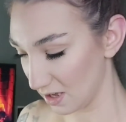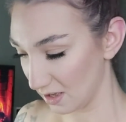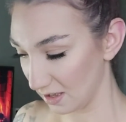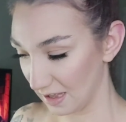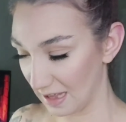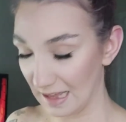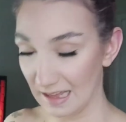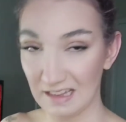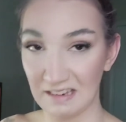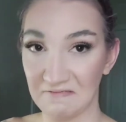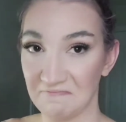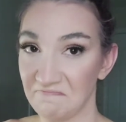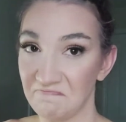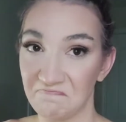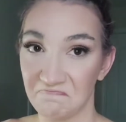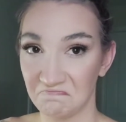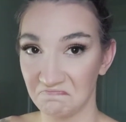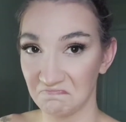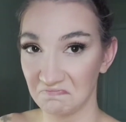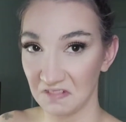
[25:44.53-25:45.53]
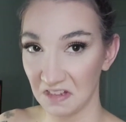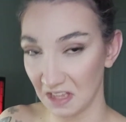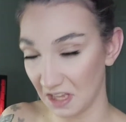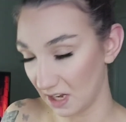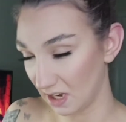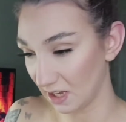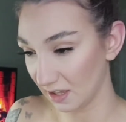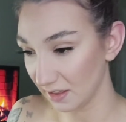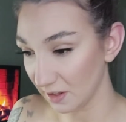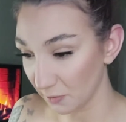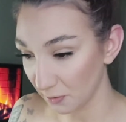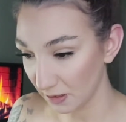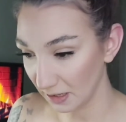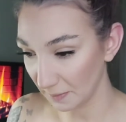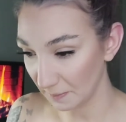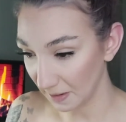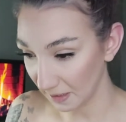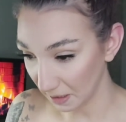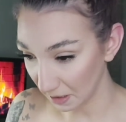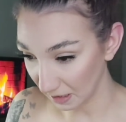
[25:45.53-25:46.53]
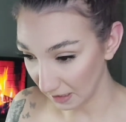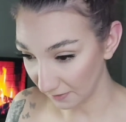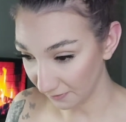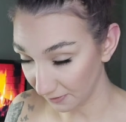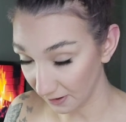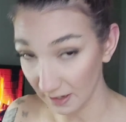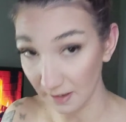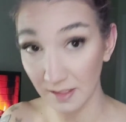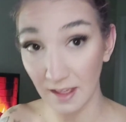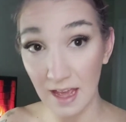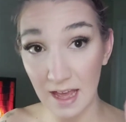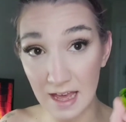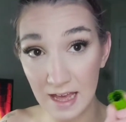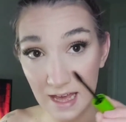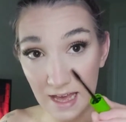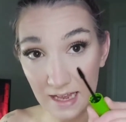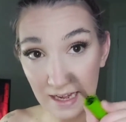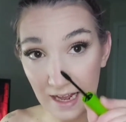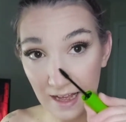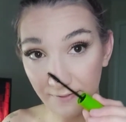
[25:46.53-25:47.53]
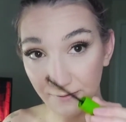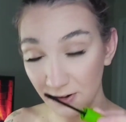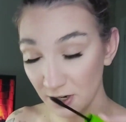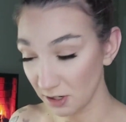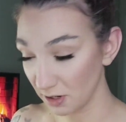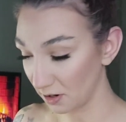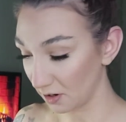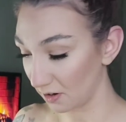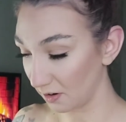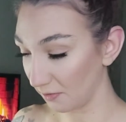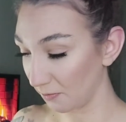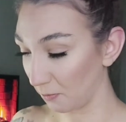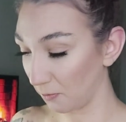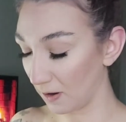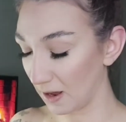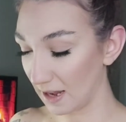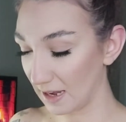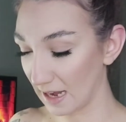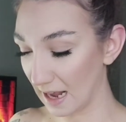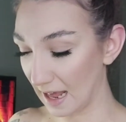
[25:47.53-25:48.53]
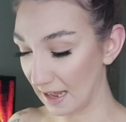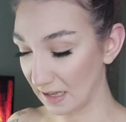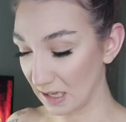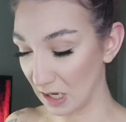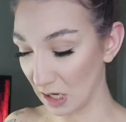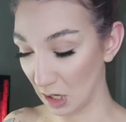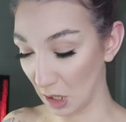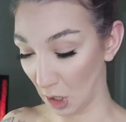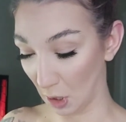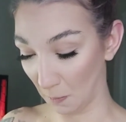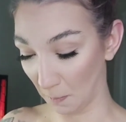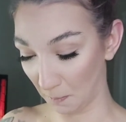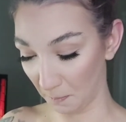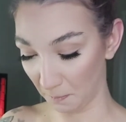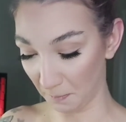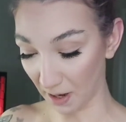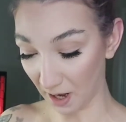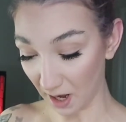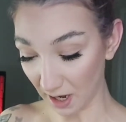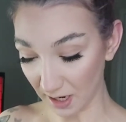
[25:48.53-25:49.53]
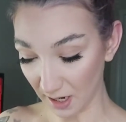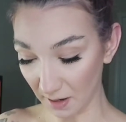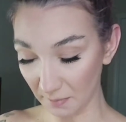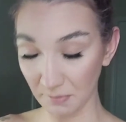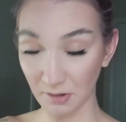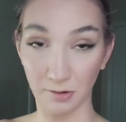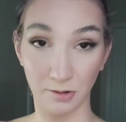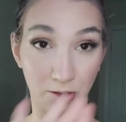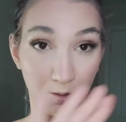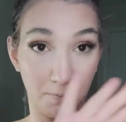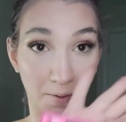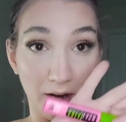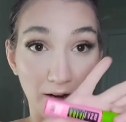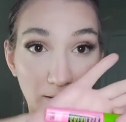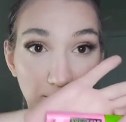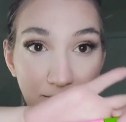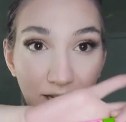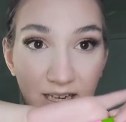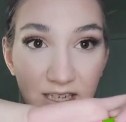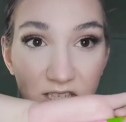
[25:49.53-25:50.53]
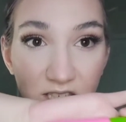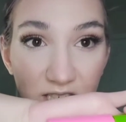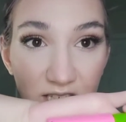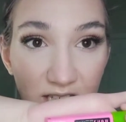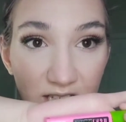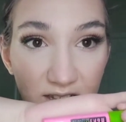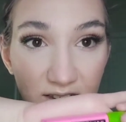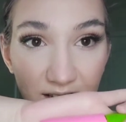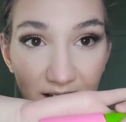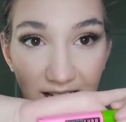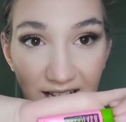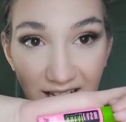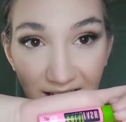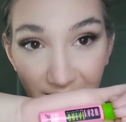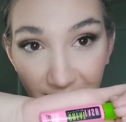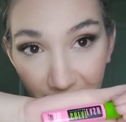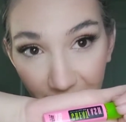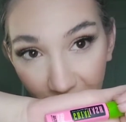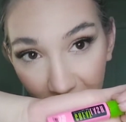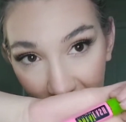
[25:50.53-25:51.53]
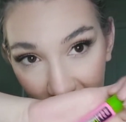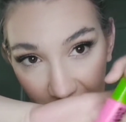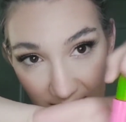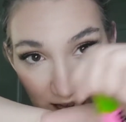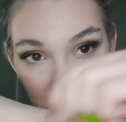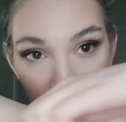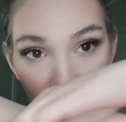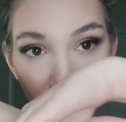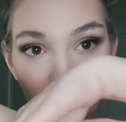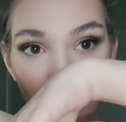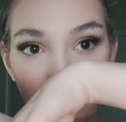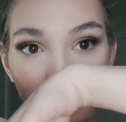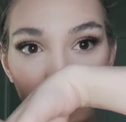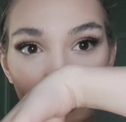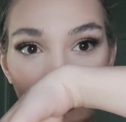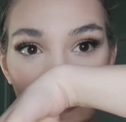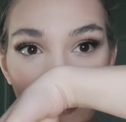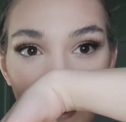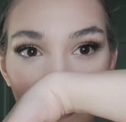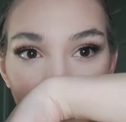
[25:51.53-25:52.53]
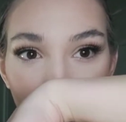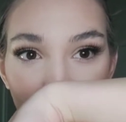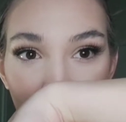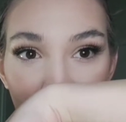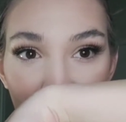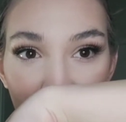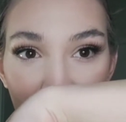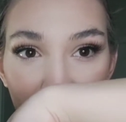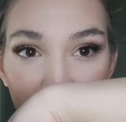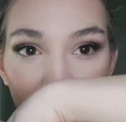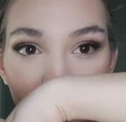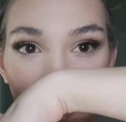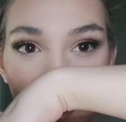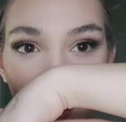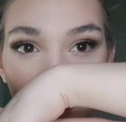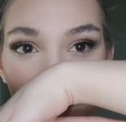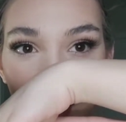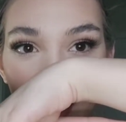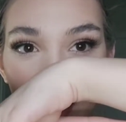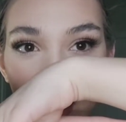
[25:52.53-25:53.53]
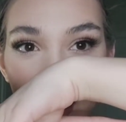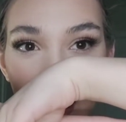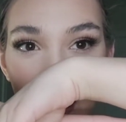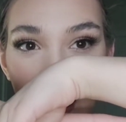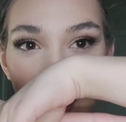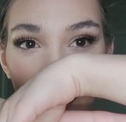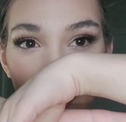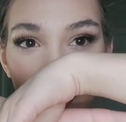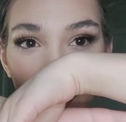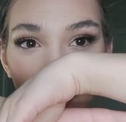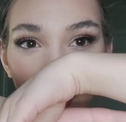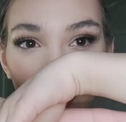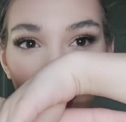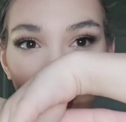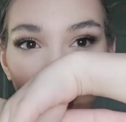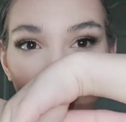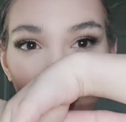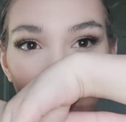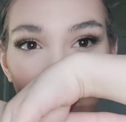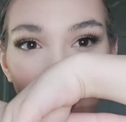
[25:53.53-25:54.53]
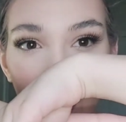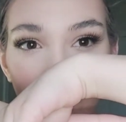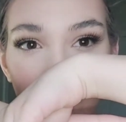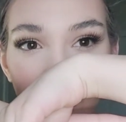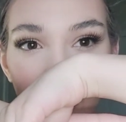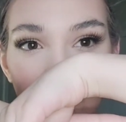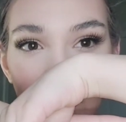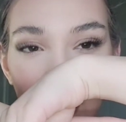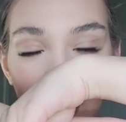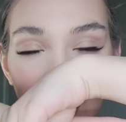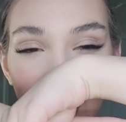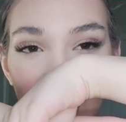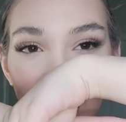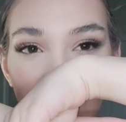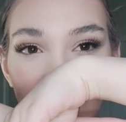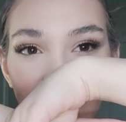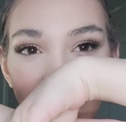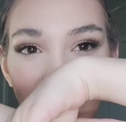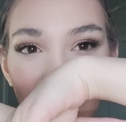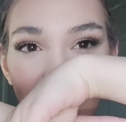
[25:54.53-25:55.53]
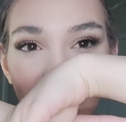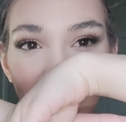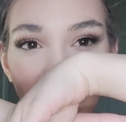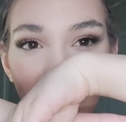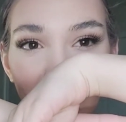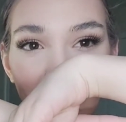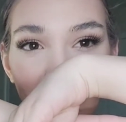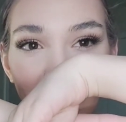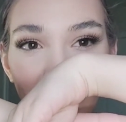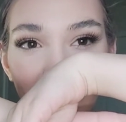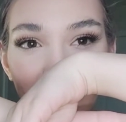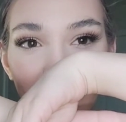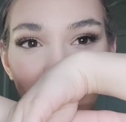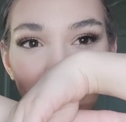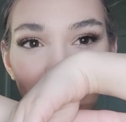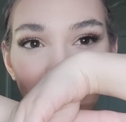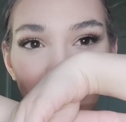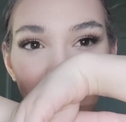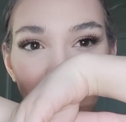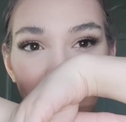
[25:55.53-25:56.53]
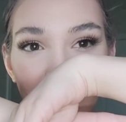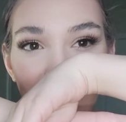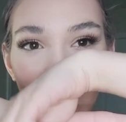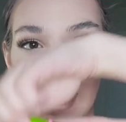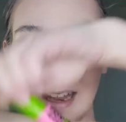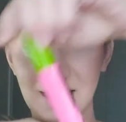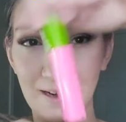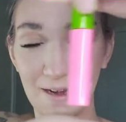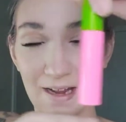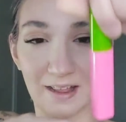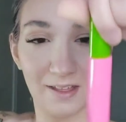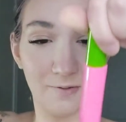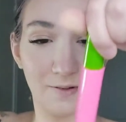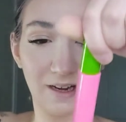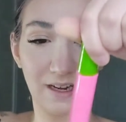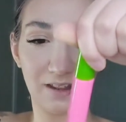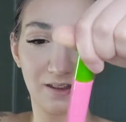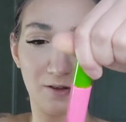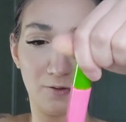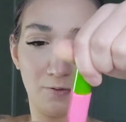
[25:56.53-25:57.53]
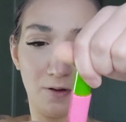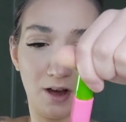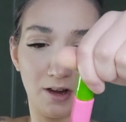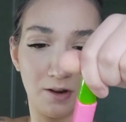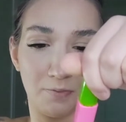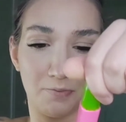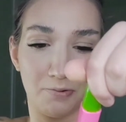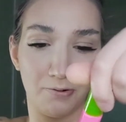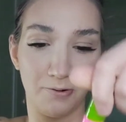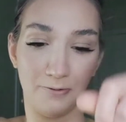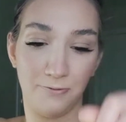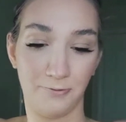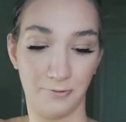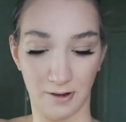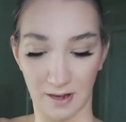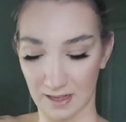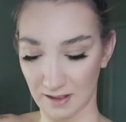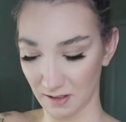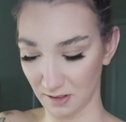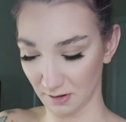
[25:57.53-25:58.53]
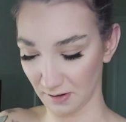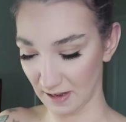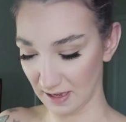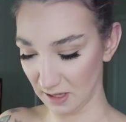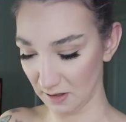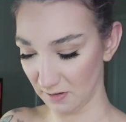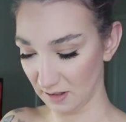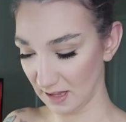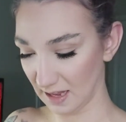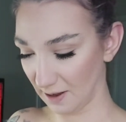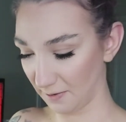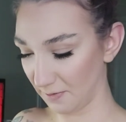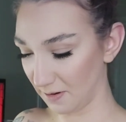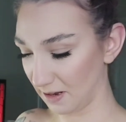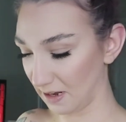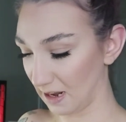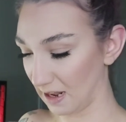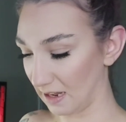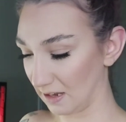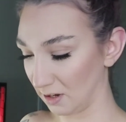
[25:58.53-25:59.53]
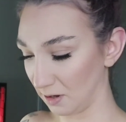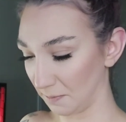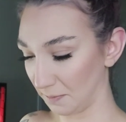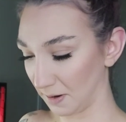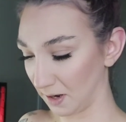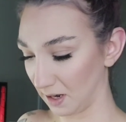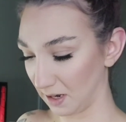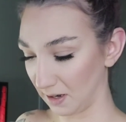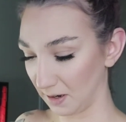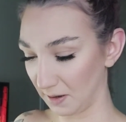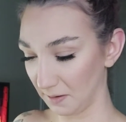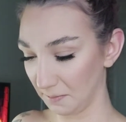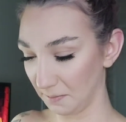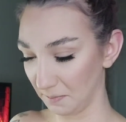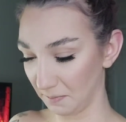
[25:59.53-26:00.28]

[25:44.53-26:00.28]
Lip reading: and it doesn't really make a difference. And then for the one at the bottom, so the bottom lashes, I use again the Maybelline. I love the packaging. I don't know, it's so cute. And this one is the waterproof one, so I use that one at the bottom